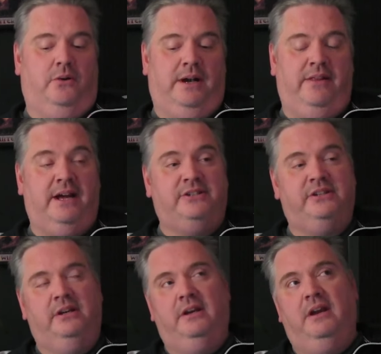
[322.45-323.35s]
Deservedly
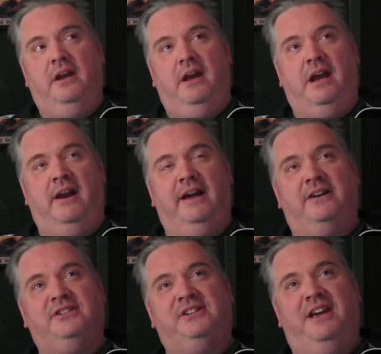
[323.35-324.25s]
and so. And I
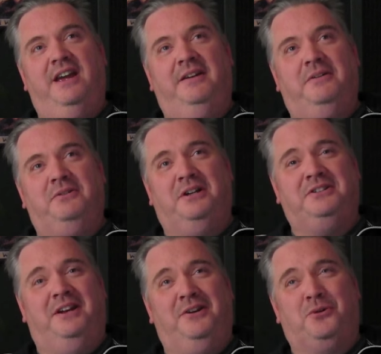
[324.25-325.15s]
gotta say, not
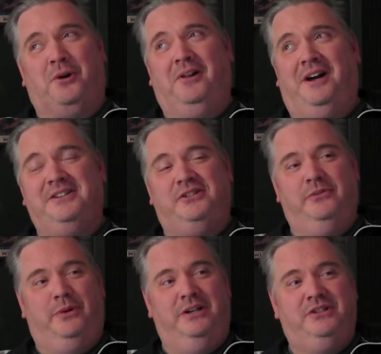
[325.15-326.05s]
to editorialize too
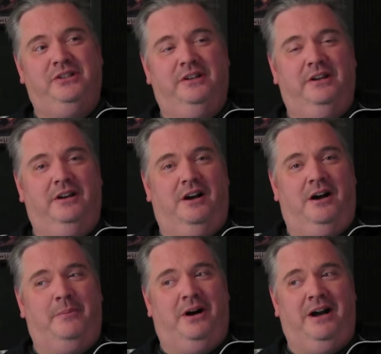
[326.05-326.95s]
much.
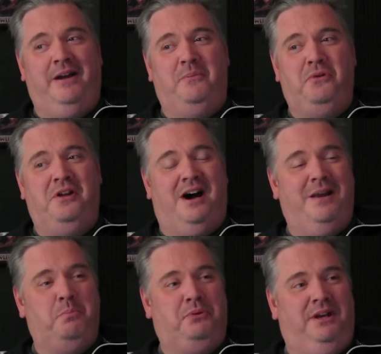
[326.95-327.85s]
Um, I am
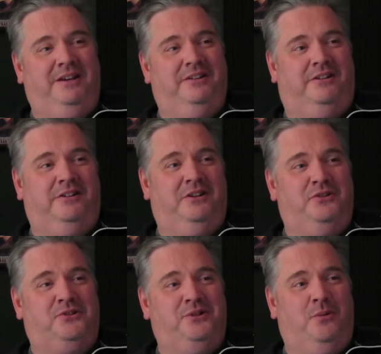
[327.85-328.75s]
not big on
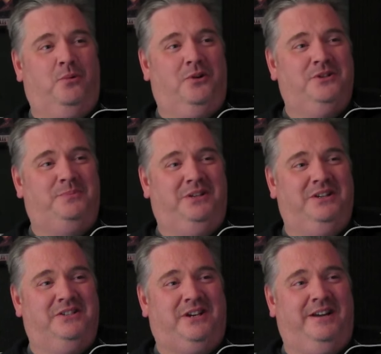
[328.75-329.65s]
industry awards
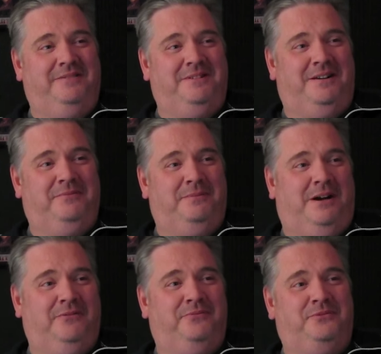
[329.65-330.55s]
because I, I
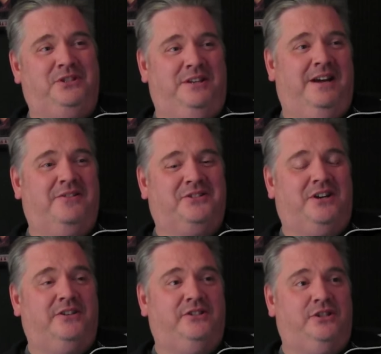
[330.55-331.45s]
have seen how the
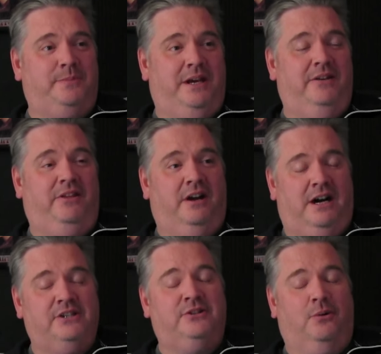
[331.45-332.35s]
sausage is made. The yeah.
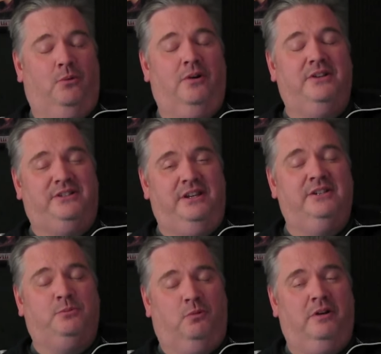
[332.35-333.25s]
Eisner Award is
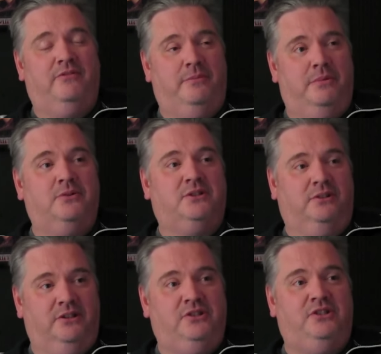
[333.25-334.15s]
is one of the most
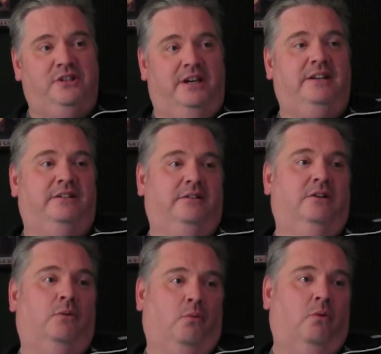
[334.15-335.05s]
legit it
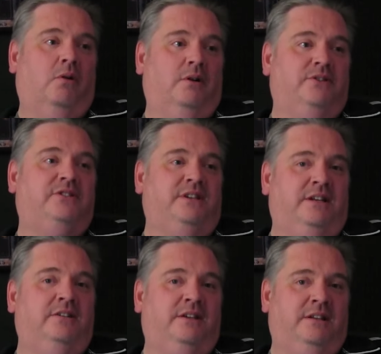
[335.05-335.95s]
is awards
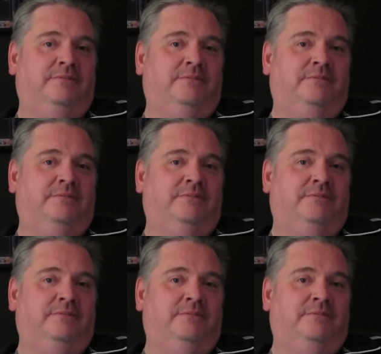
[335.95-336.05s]
legit. in yeah.